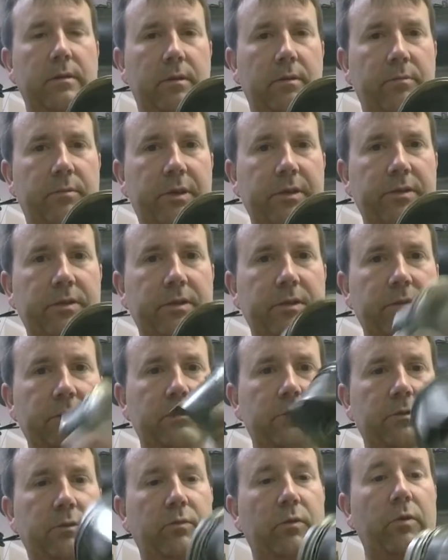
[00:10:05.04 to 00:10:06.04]
piston.
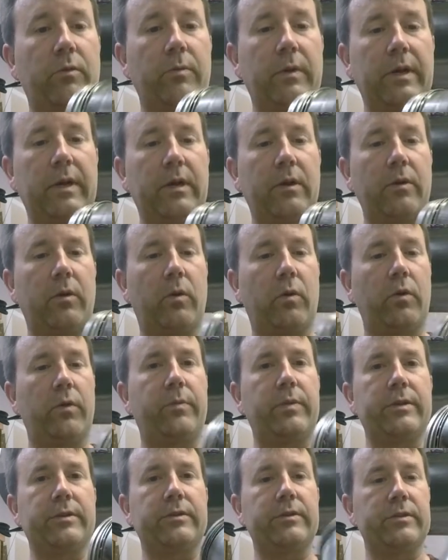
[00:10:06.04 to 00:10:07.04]
It's one of my old
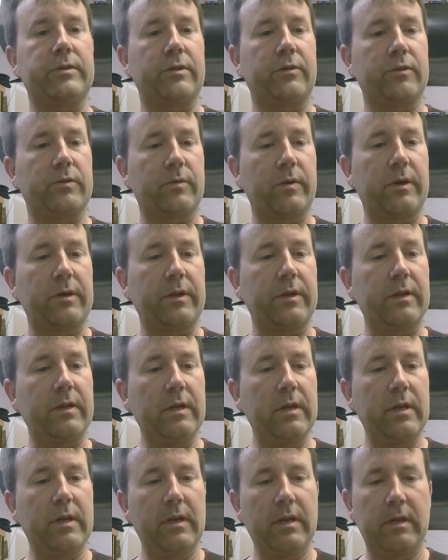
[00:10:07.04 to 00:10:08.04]
pistons I was running.
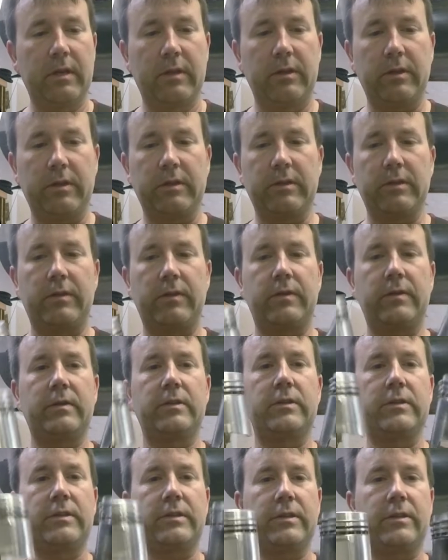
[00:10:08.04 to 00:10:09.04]
And you can
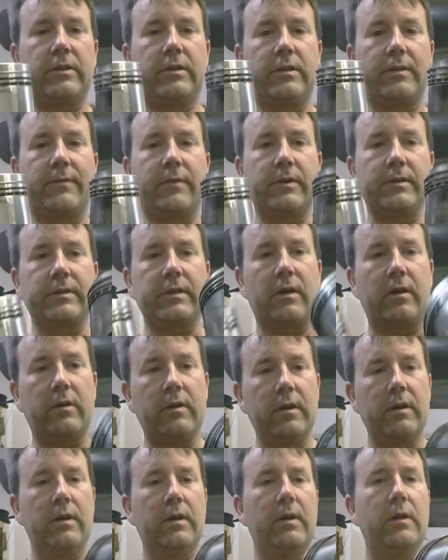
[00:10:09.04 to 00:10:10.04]
just see the difference. Now,
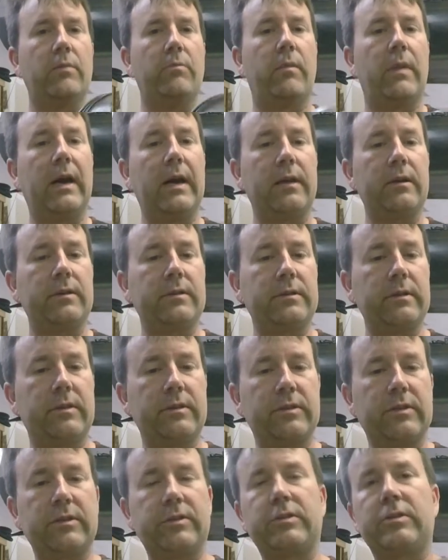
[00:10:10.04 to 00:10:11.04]
Mila says
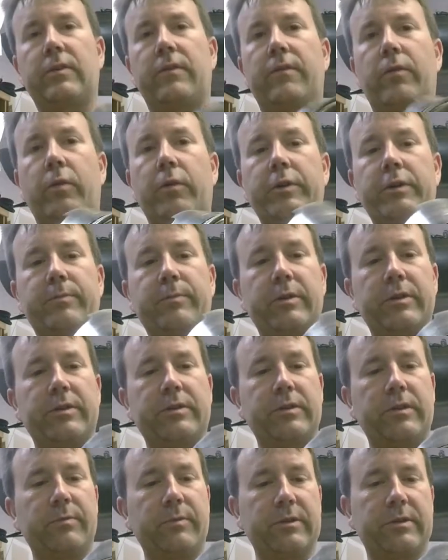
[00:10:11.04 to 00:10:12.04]
this is a forged
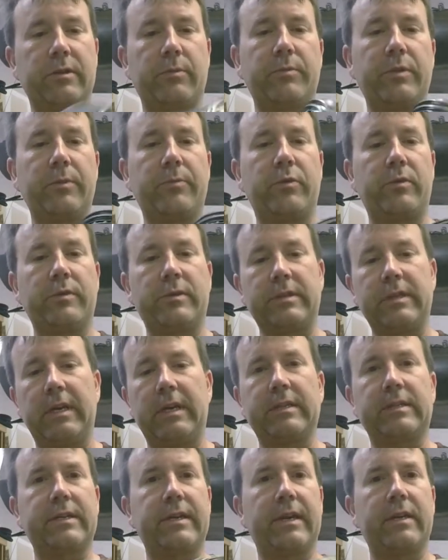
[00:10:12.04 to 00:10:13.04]
piston, but some people say
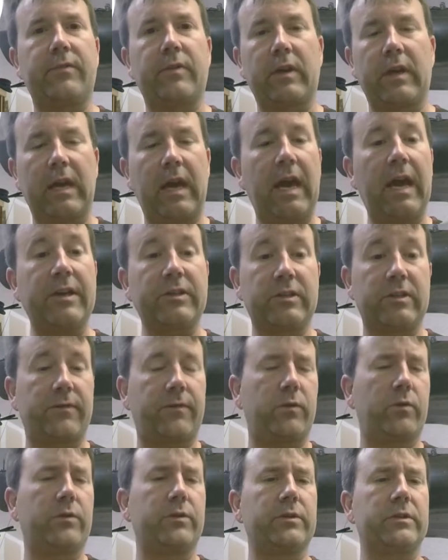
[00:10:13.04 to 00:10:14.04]
it's kind of a cast
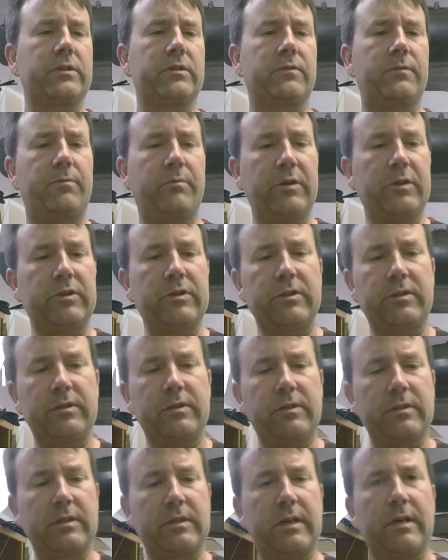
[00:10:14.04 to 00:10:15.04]
forged piston.
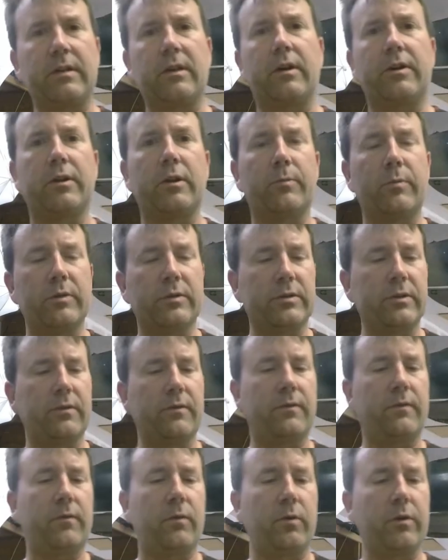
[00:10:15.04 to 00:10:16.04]
It's not 100%
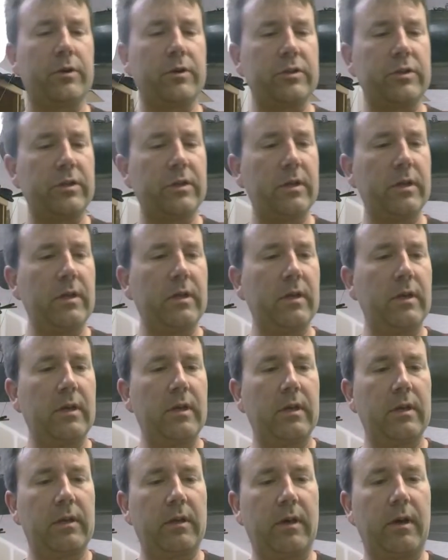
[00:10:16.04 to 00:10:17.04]
forged,
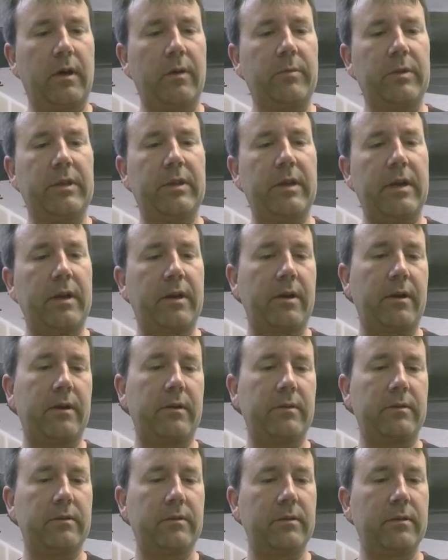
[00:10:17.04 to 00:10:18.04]
but they are,